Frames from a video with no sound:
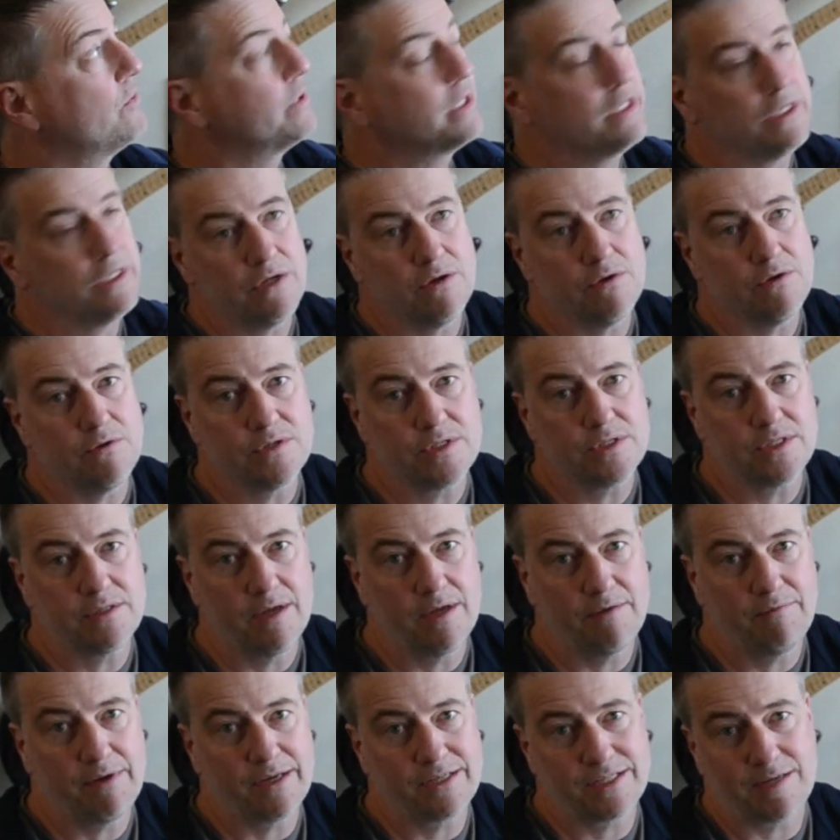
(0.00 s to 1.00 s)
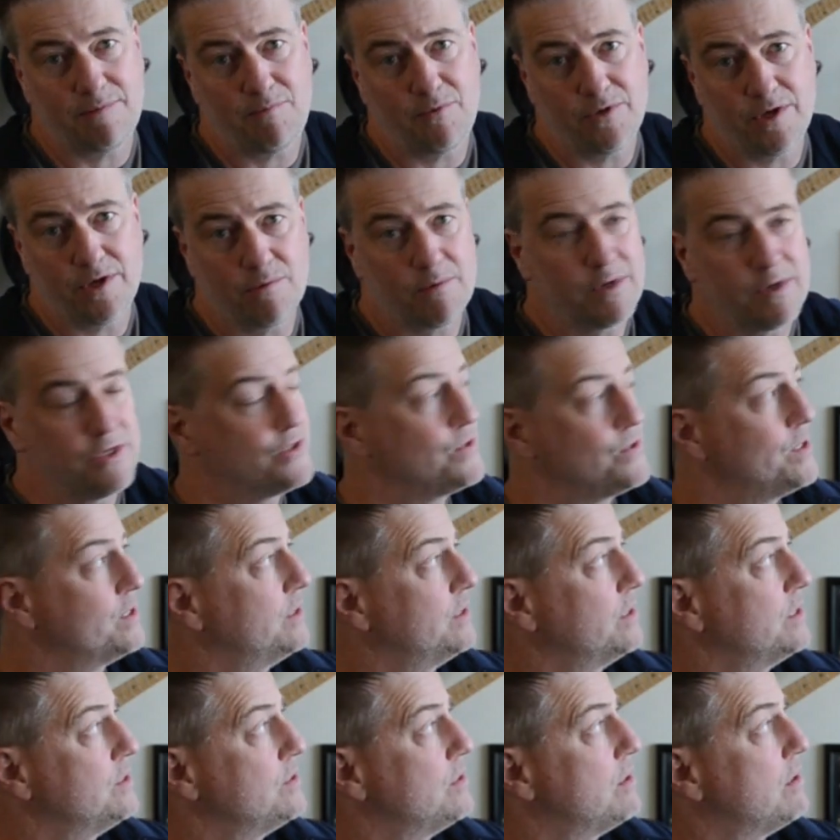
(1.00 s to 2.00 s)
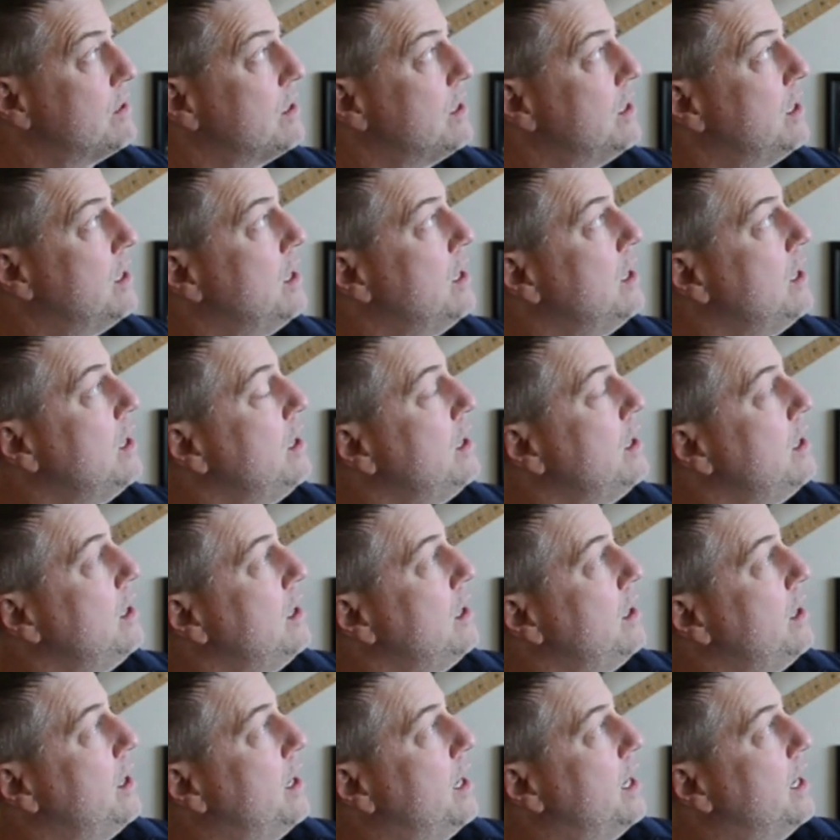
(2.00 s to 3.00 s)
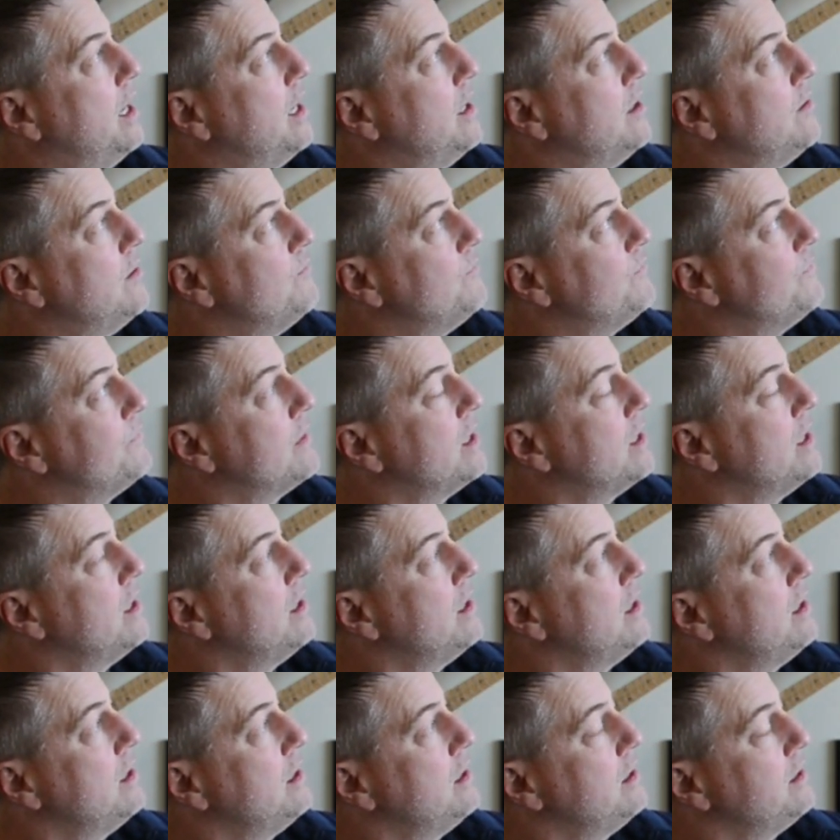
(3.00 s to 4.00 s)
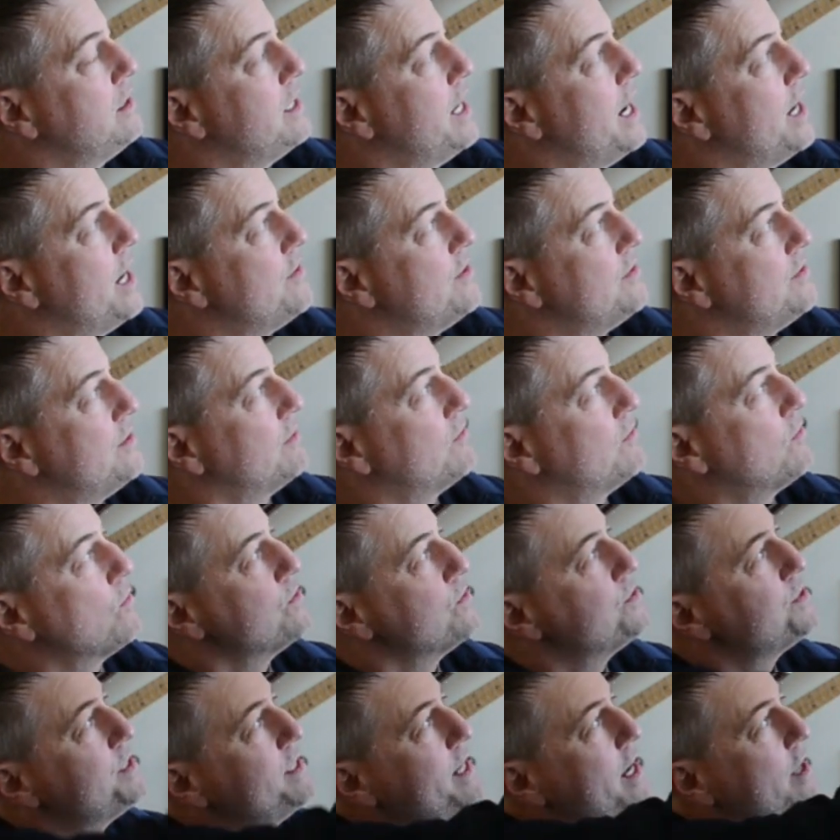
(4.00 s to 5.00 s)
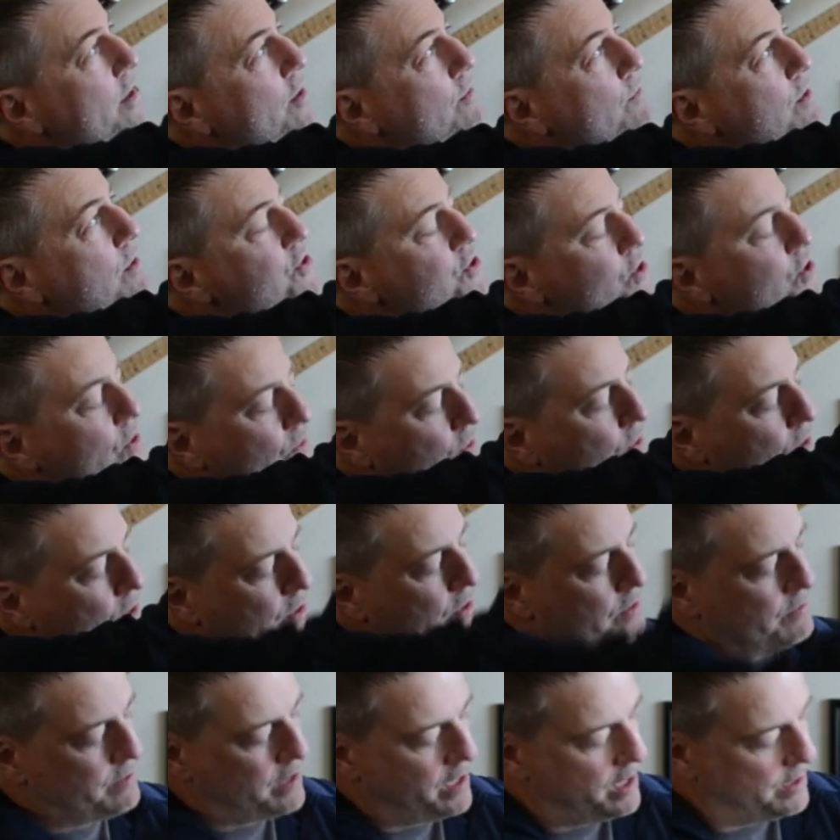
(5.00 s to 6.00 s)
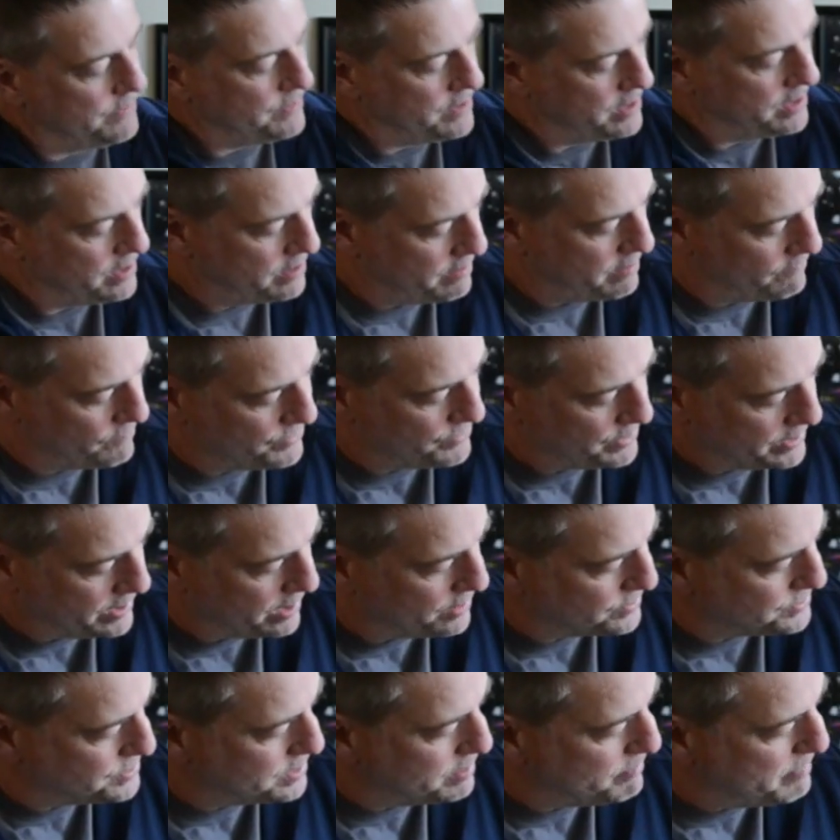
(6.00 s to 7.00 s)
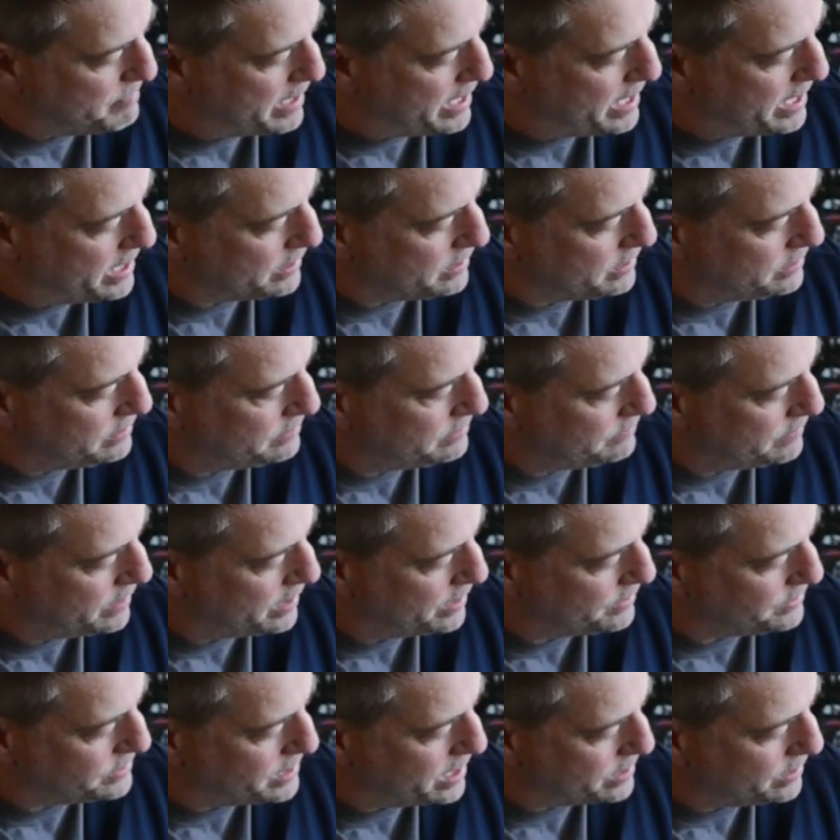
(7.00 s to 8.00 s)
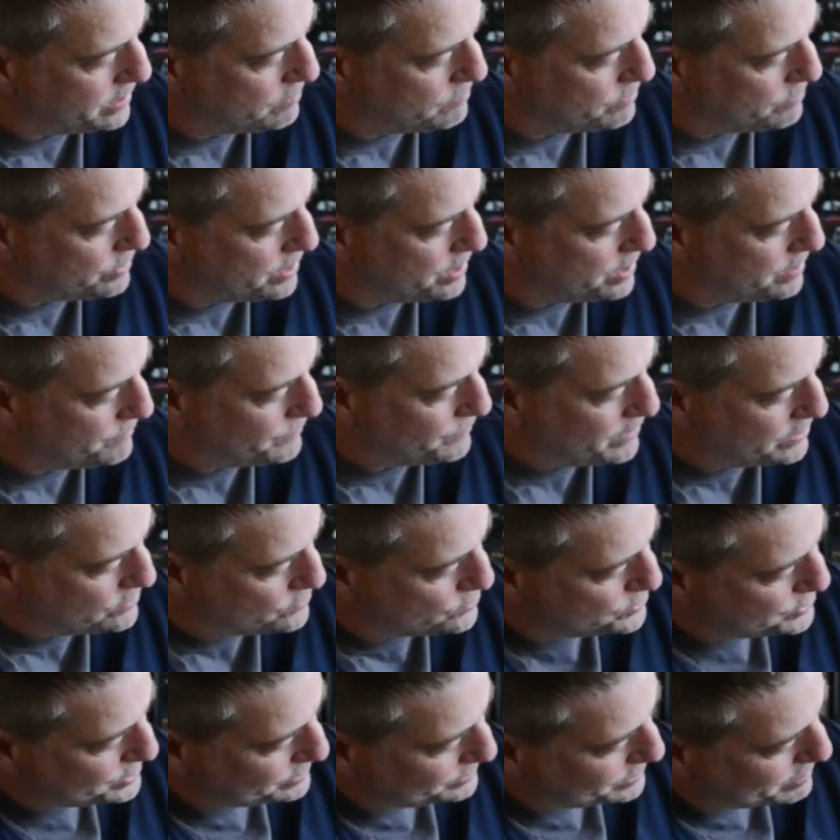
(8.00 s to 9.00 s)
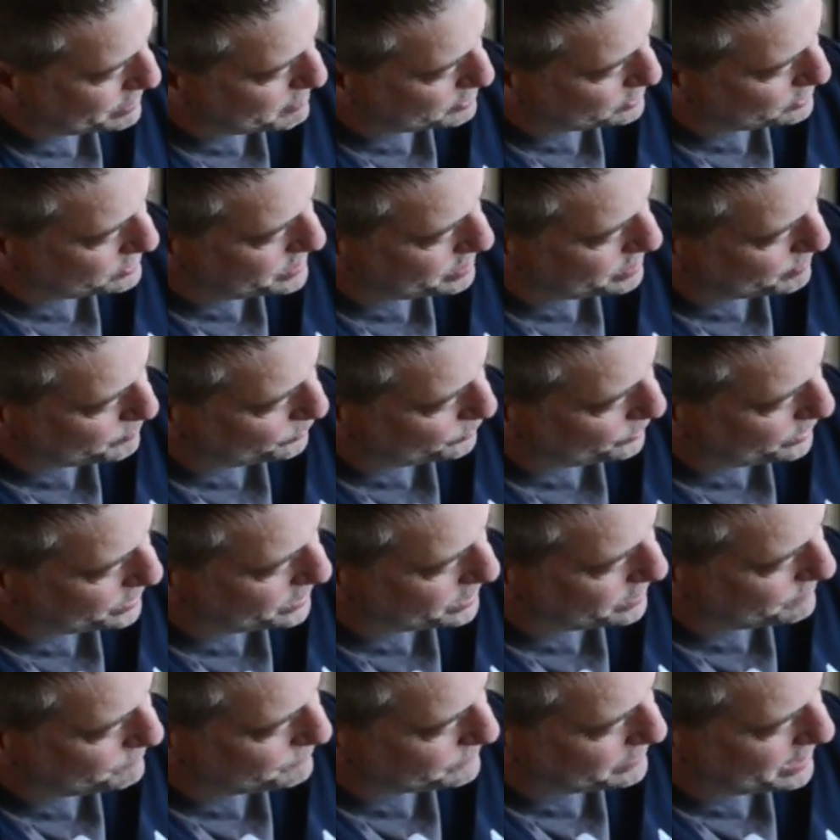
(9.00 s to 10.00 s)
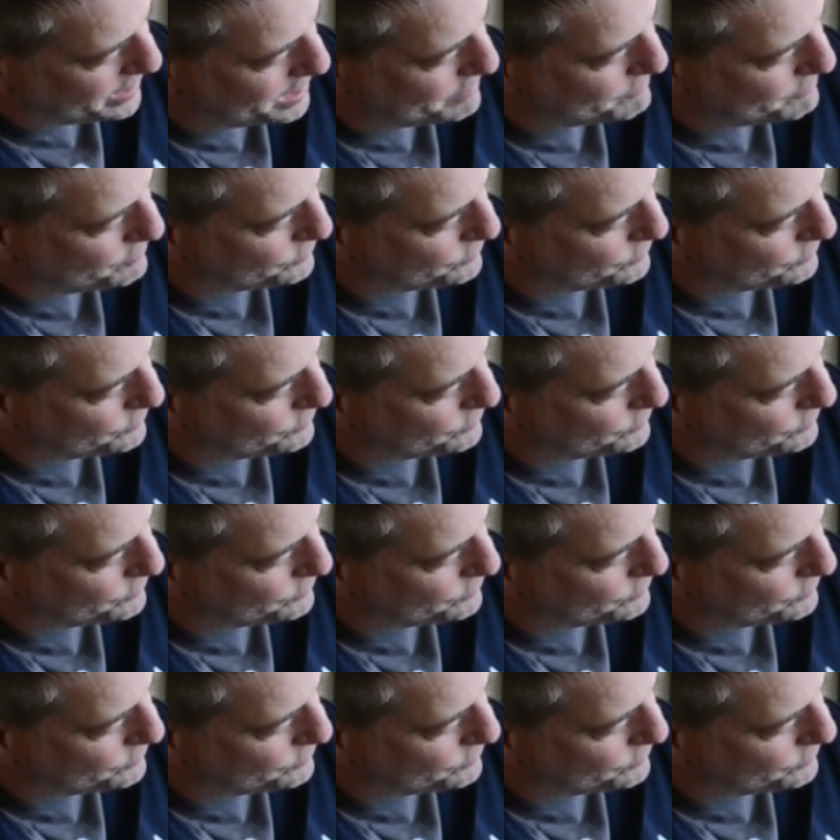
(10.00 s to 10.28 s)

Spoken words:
used except when you're restringing the guitar. And then of course the Allen wrench holder, and then everything else in the back you got going on. The interesting thing about the neck plate, kind of a